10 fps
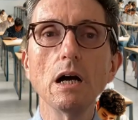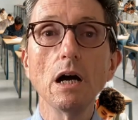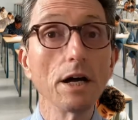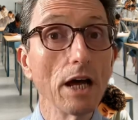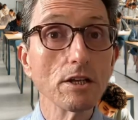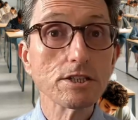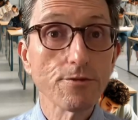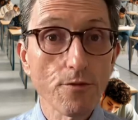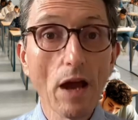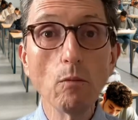An answer
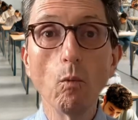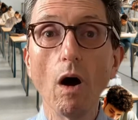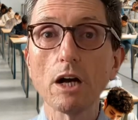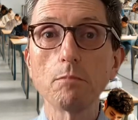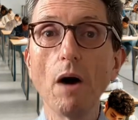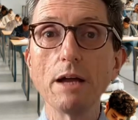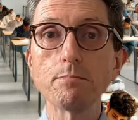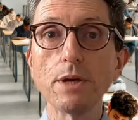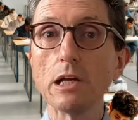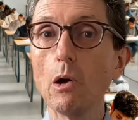framework might
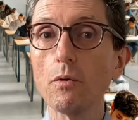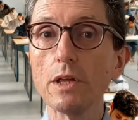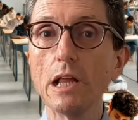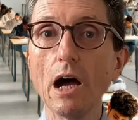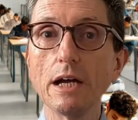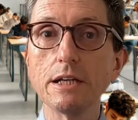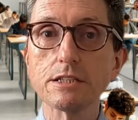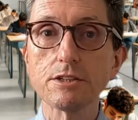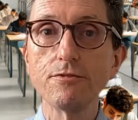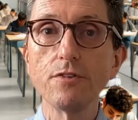be along the
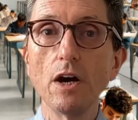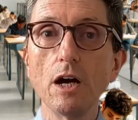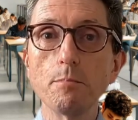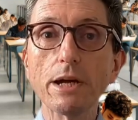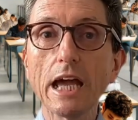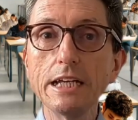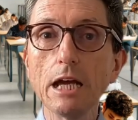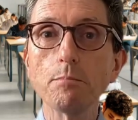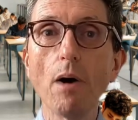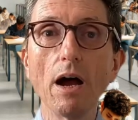lines of
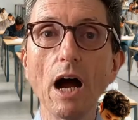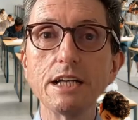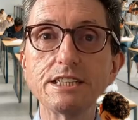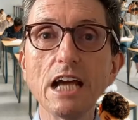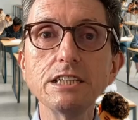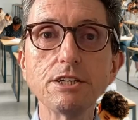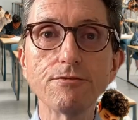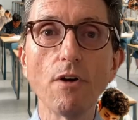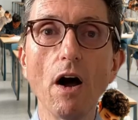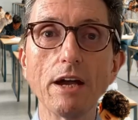beginning by
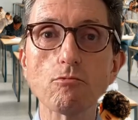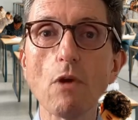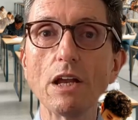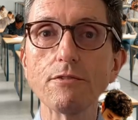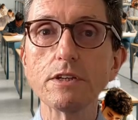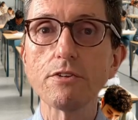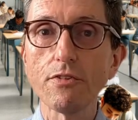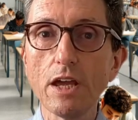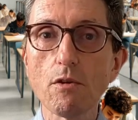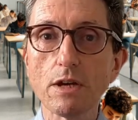identifying relevant
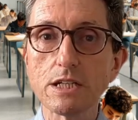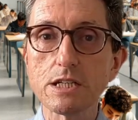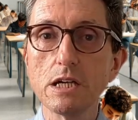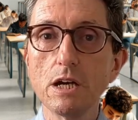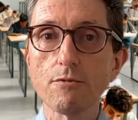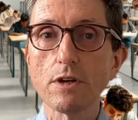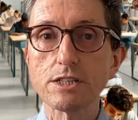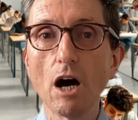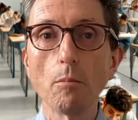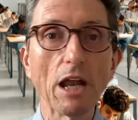theories, for
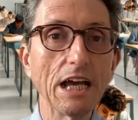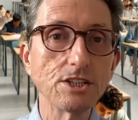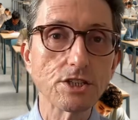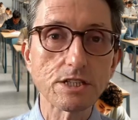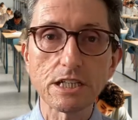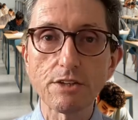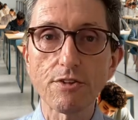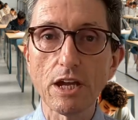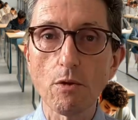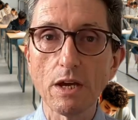example, agency
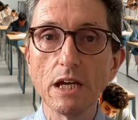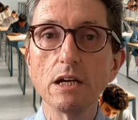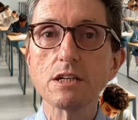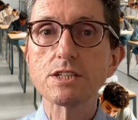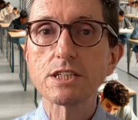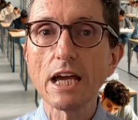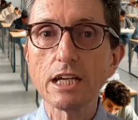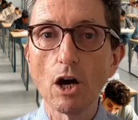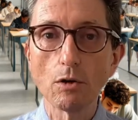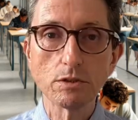theory,
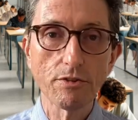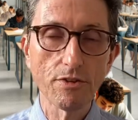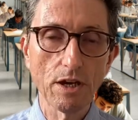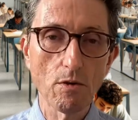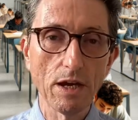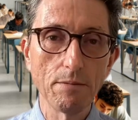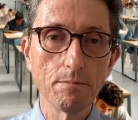stakeholder theory,